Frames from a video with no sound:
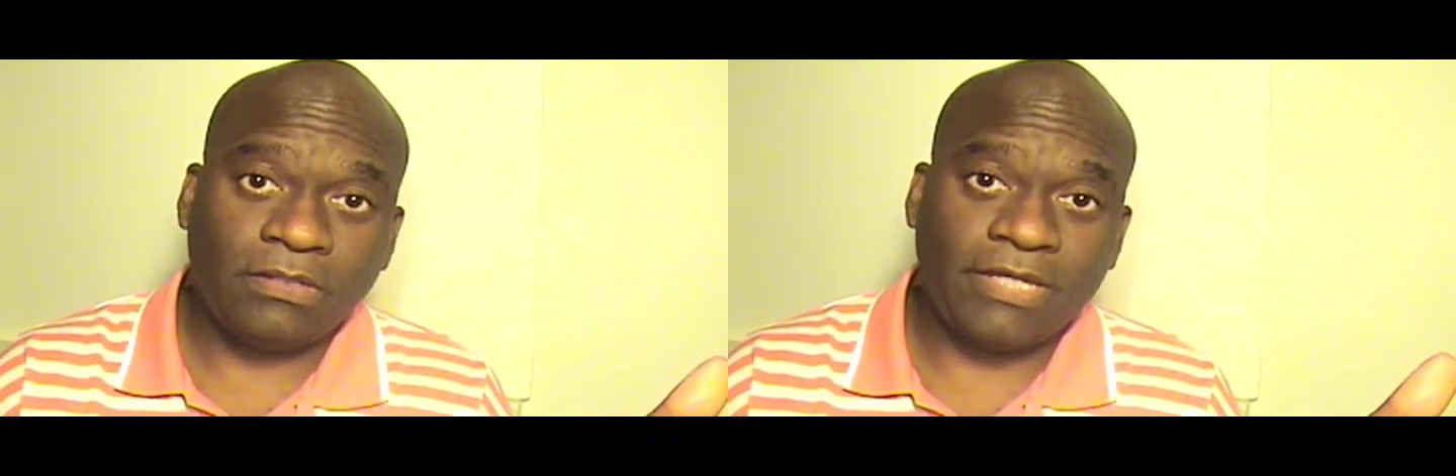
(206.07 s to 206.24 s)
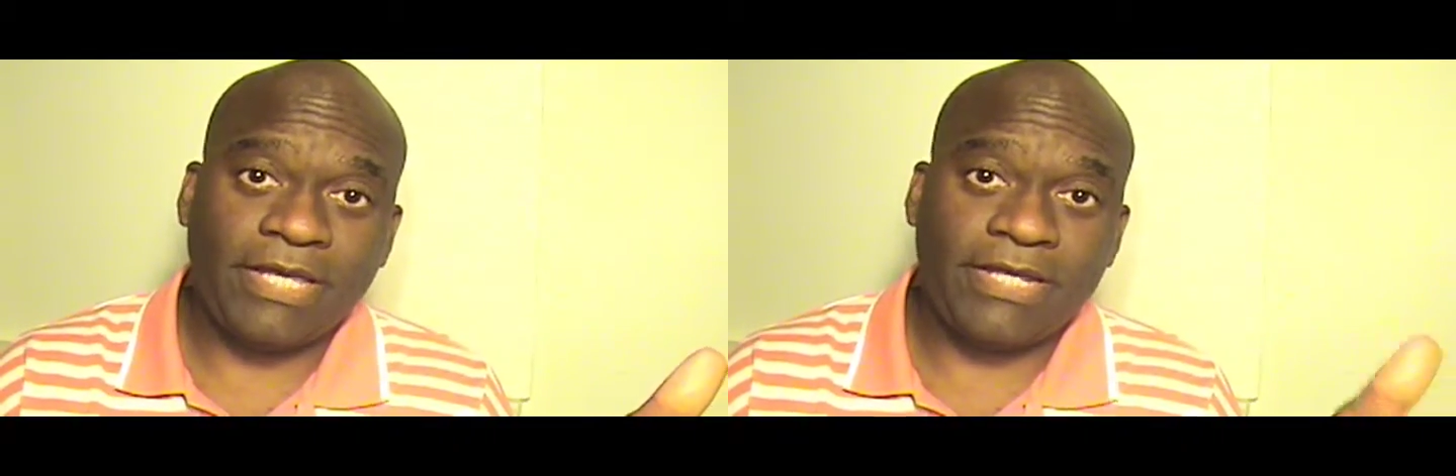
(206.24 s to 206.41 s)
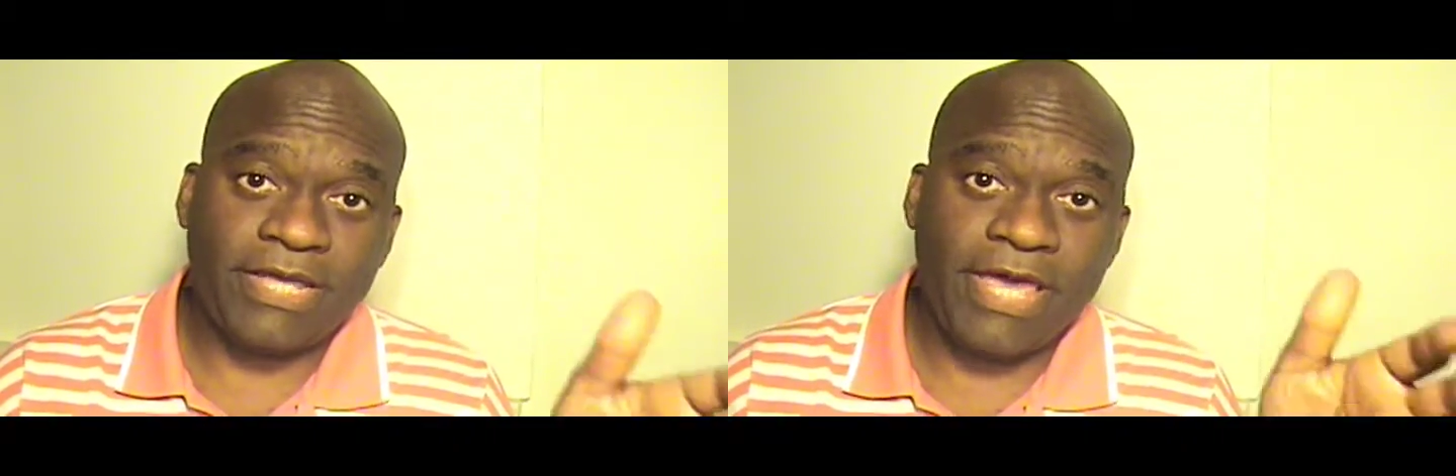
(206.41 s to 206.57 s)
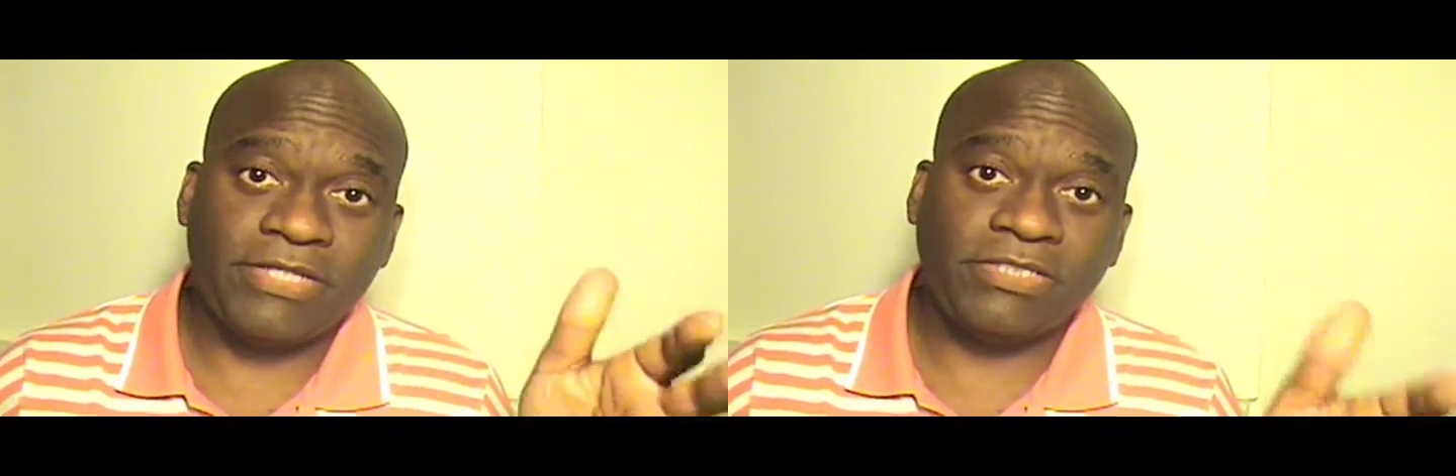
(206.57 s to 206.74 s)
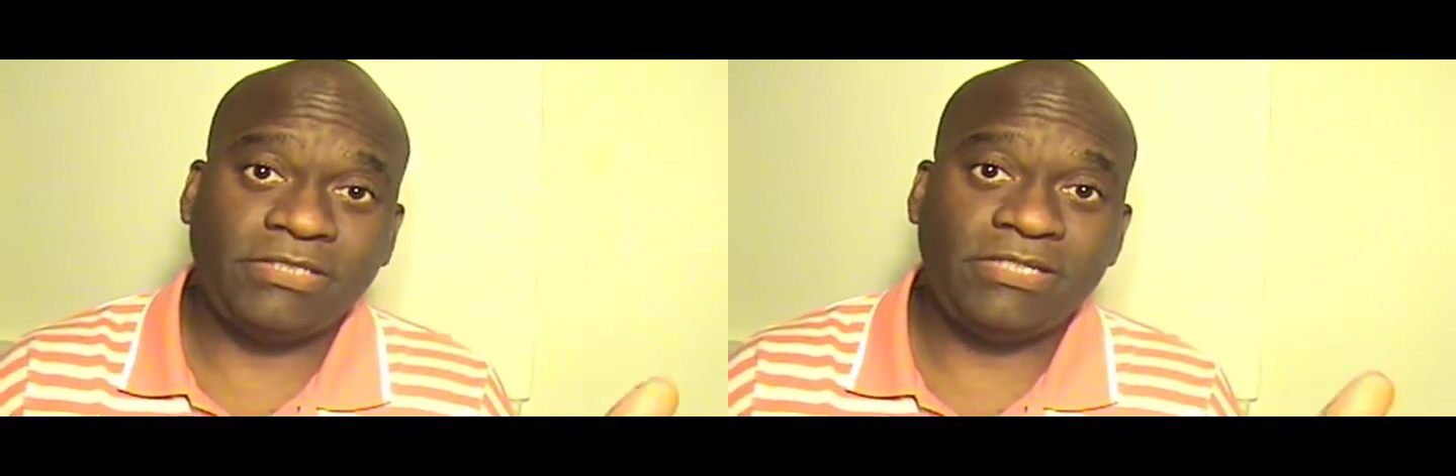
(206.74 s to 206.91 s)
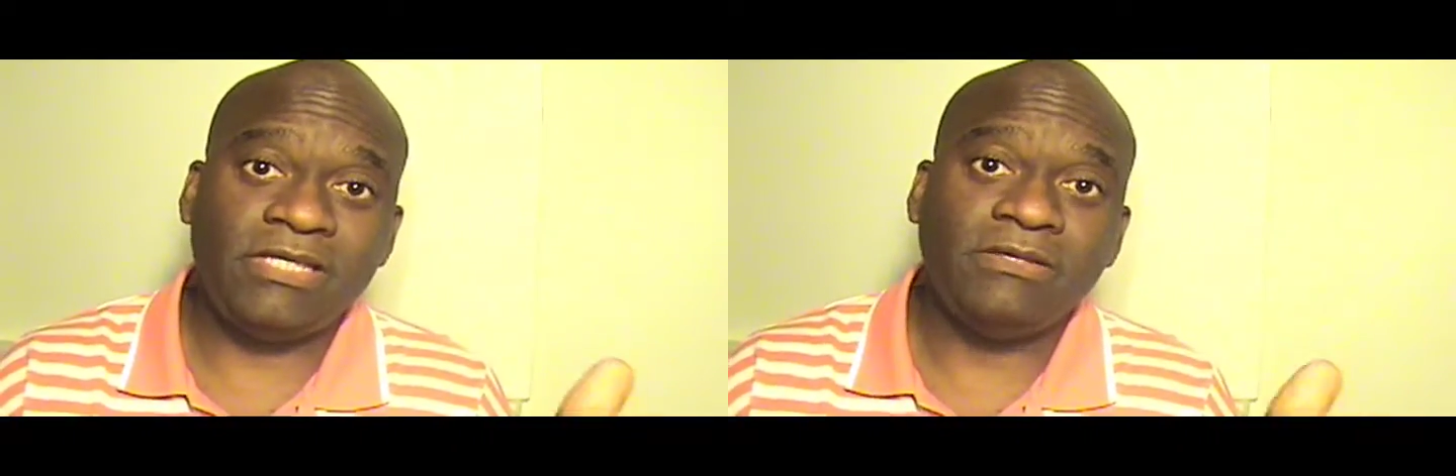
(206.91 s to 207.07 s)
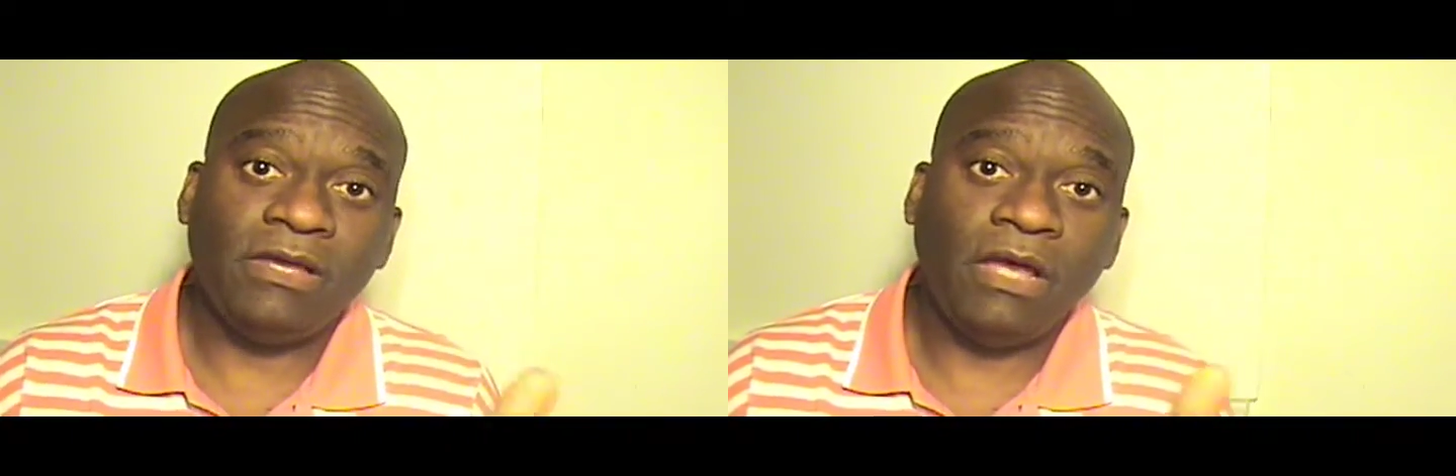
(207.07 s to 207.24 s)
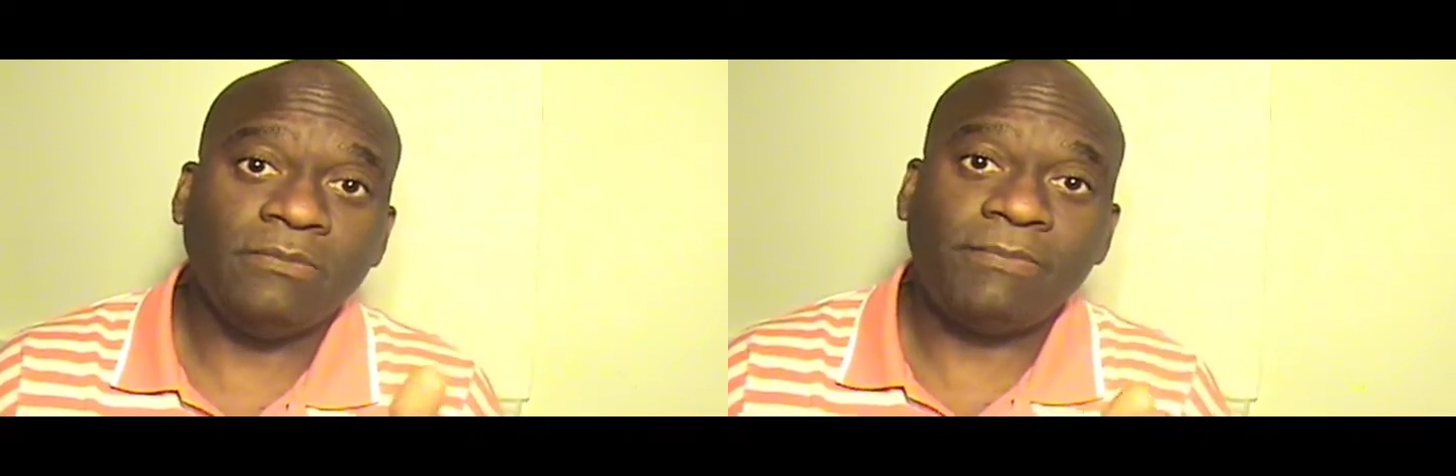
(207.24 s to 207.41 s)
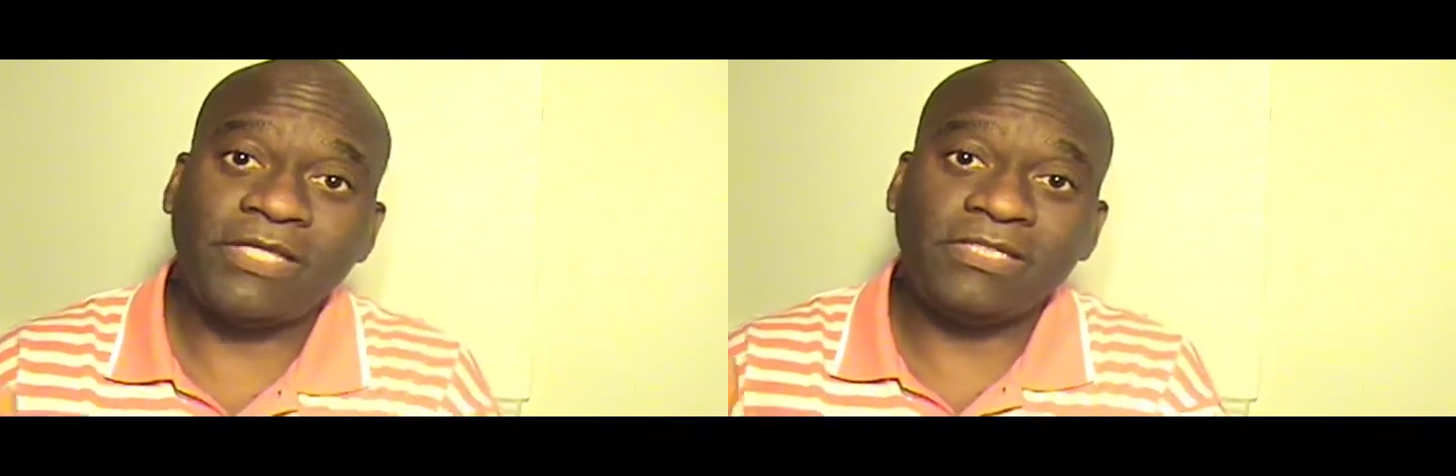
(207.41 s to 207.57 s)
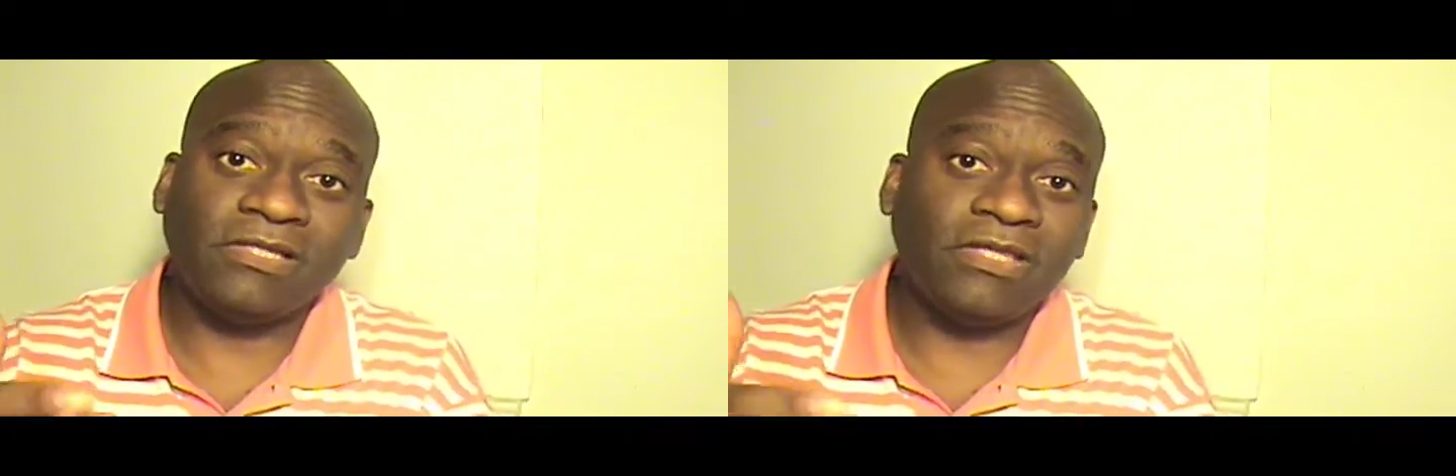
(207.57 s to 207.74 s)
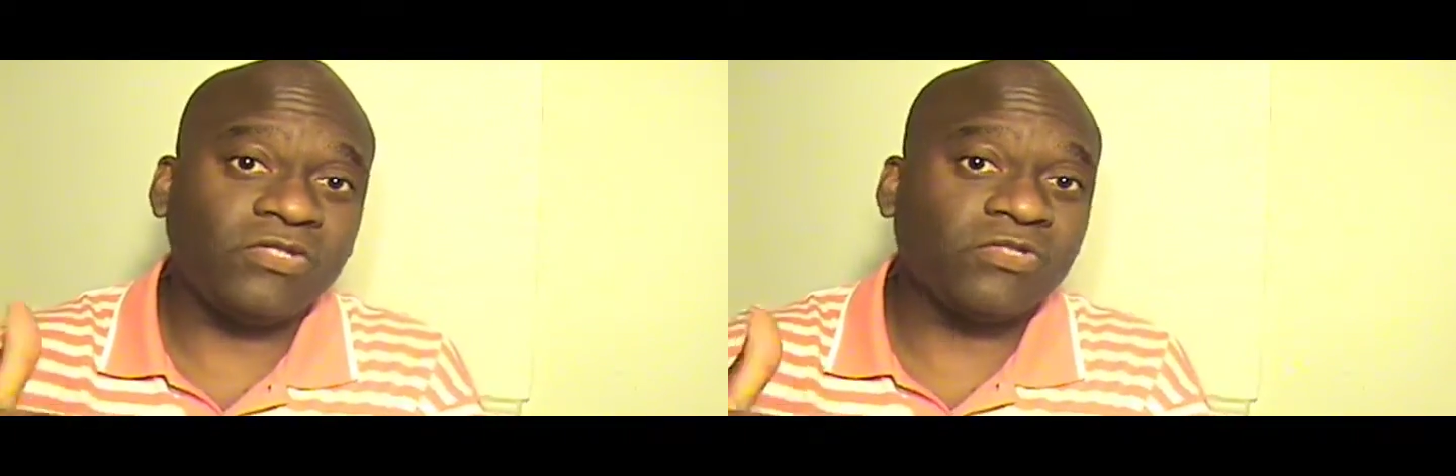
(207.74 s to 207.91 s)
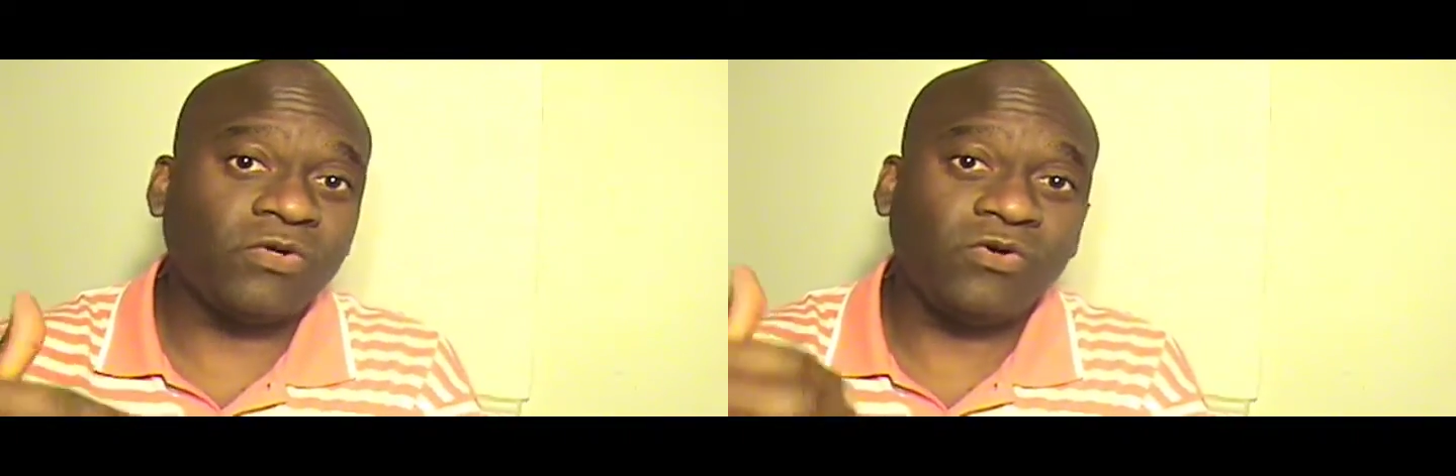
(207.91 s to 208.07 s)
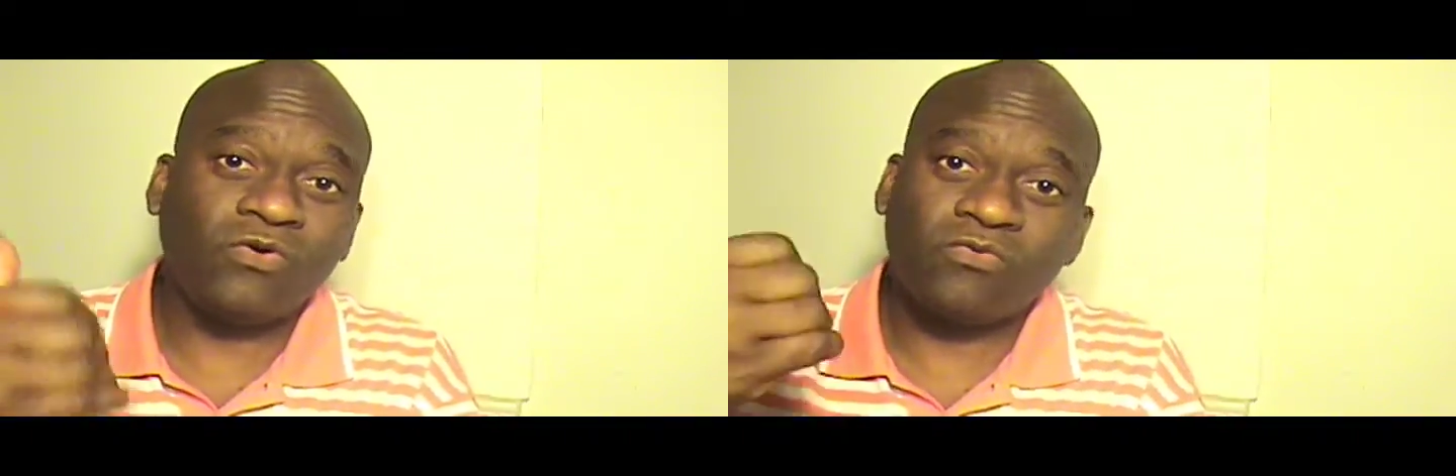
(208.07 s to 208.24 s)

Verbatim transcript: And SC basically just